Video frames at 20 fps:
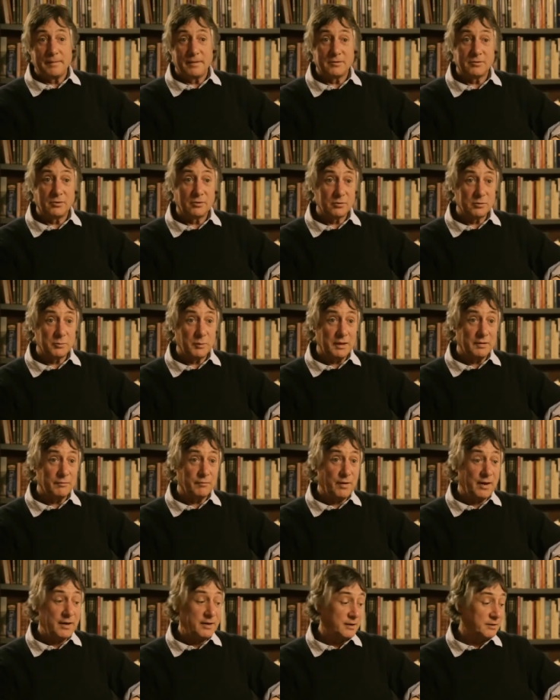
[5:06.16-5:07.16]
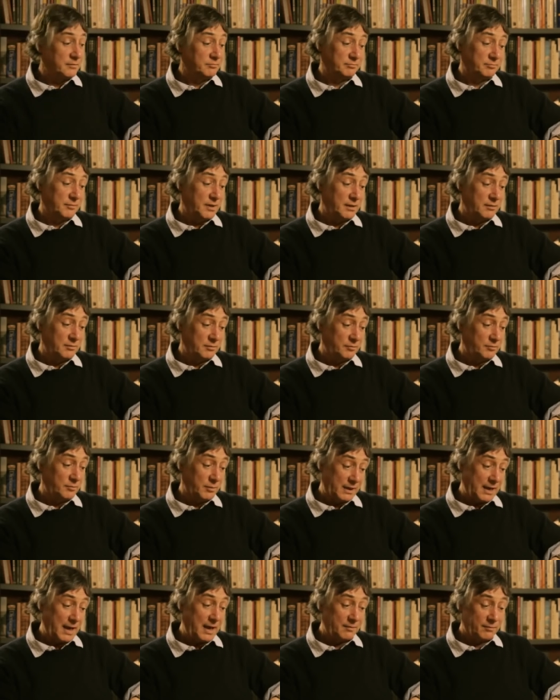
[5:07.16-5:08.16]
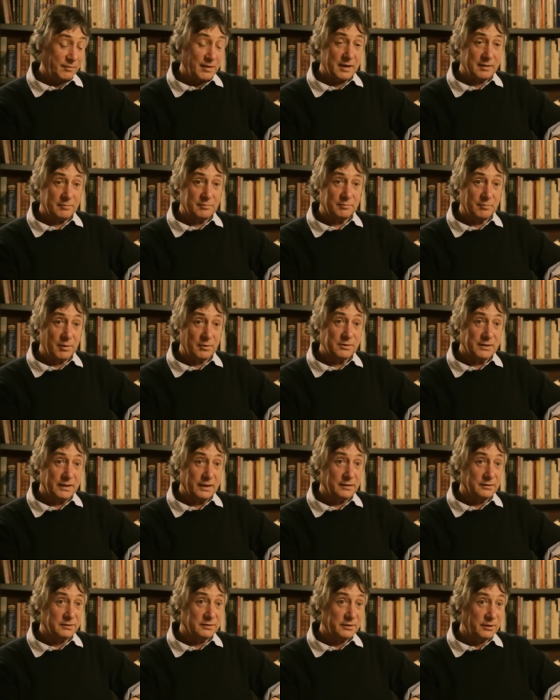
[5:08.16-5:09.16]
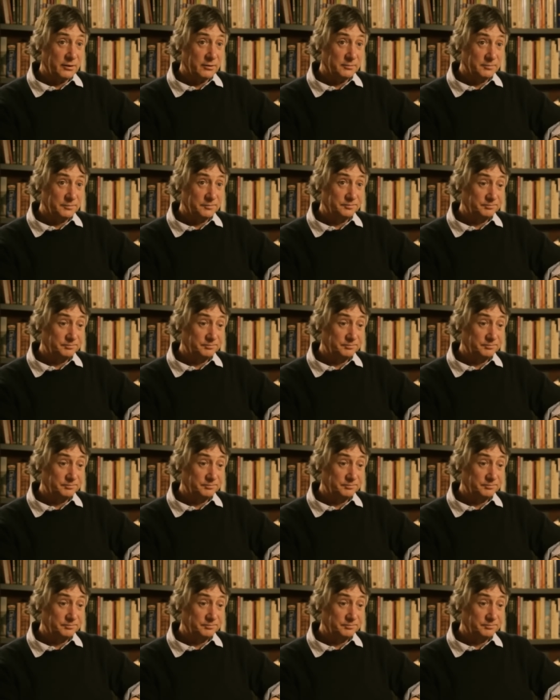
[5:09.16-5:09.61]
as long as we can find it. and we can find most things still.